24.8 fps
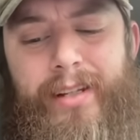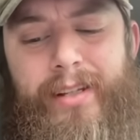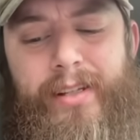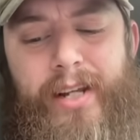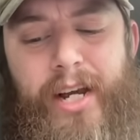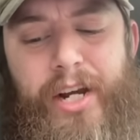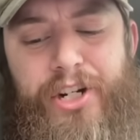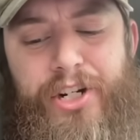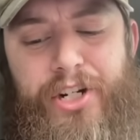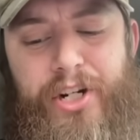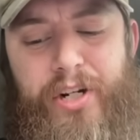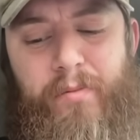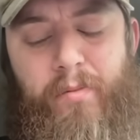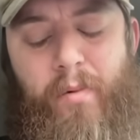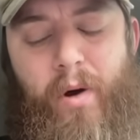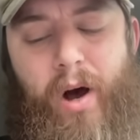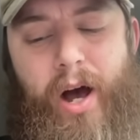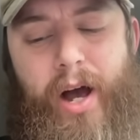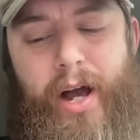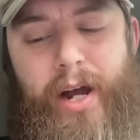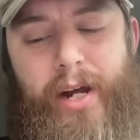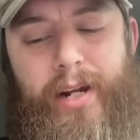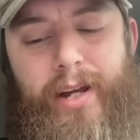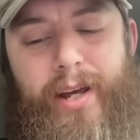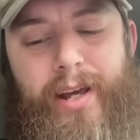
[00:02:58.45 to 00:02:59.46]

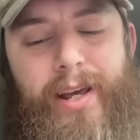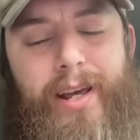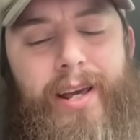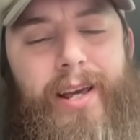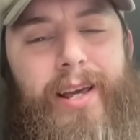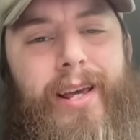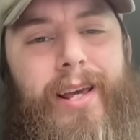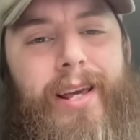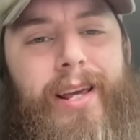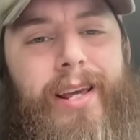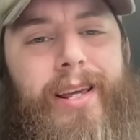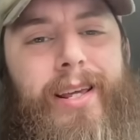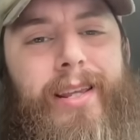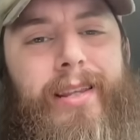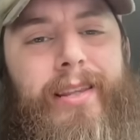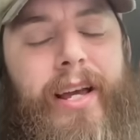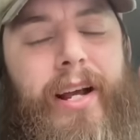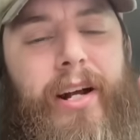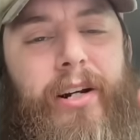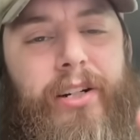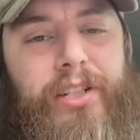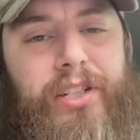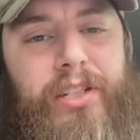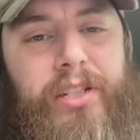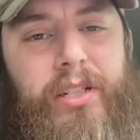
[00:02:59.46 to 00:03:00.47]
Nationwide,
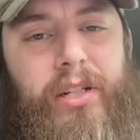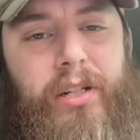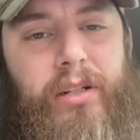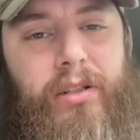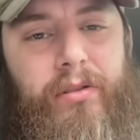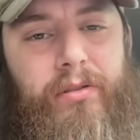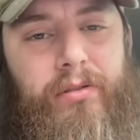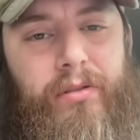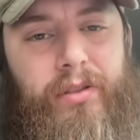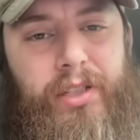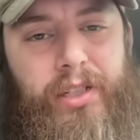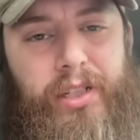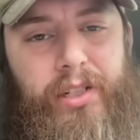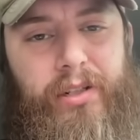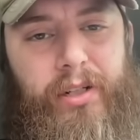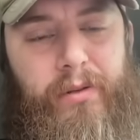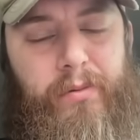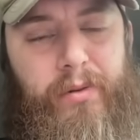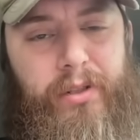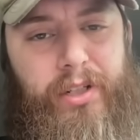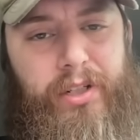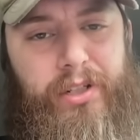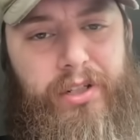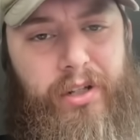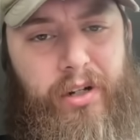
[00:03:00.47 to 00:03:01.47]
they are still dealing
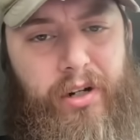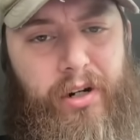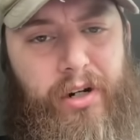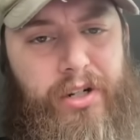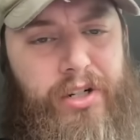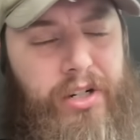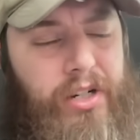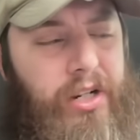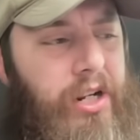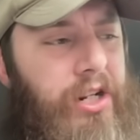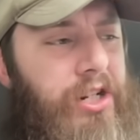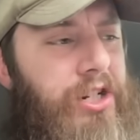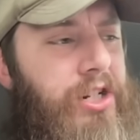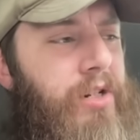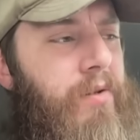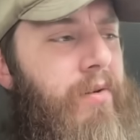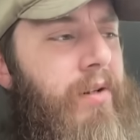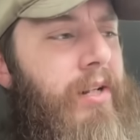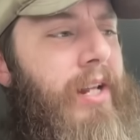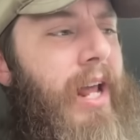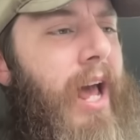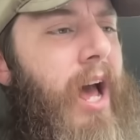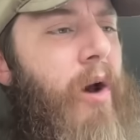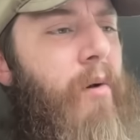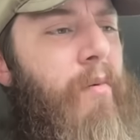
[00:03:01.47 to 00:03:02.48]
with this urgent issue.
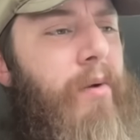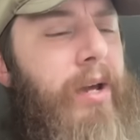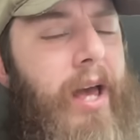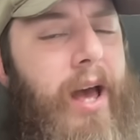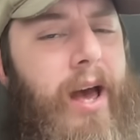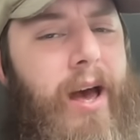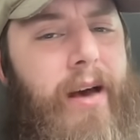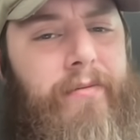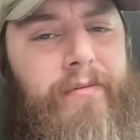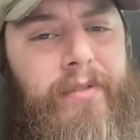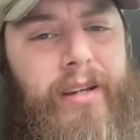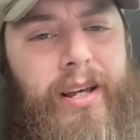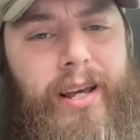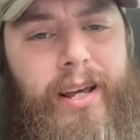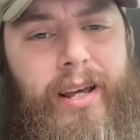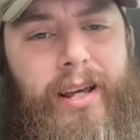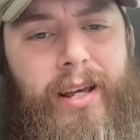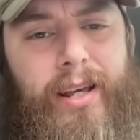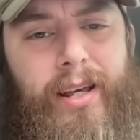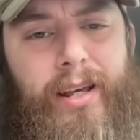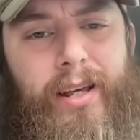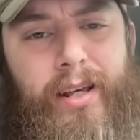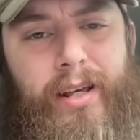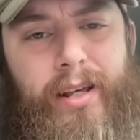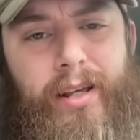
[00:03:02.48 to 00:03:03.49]
And now we have
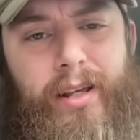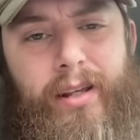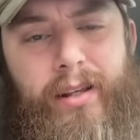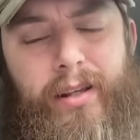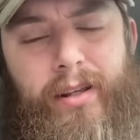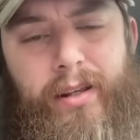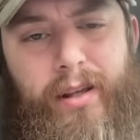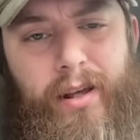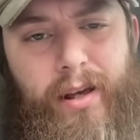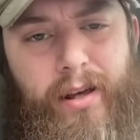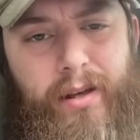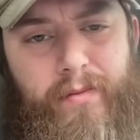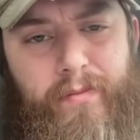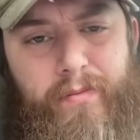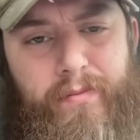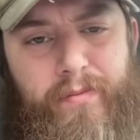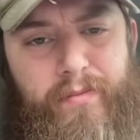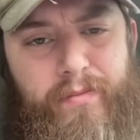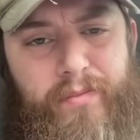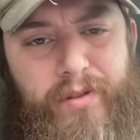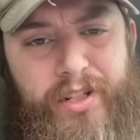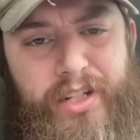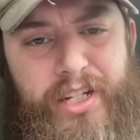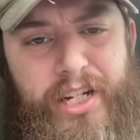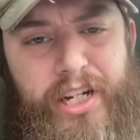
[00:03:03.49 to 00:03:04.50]

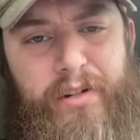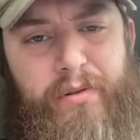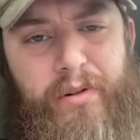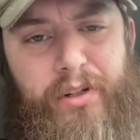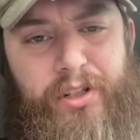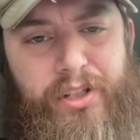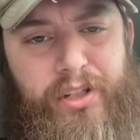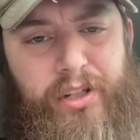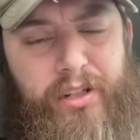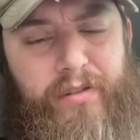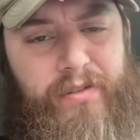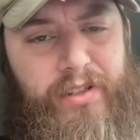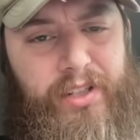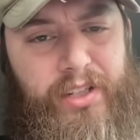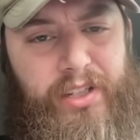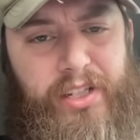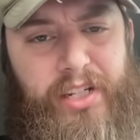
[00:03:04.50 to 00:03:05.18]
Secret Service,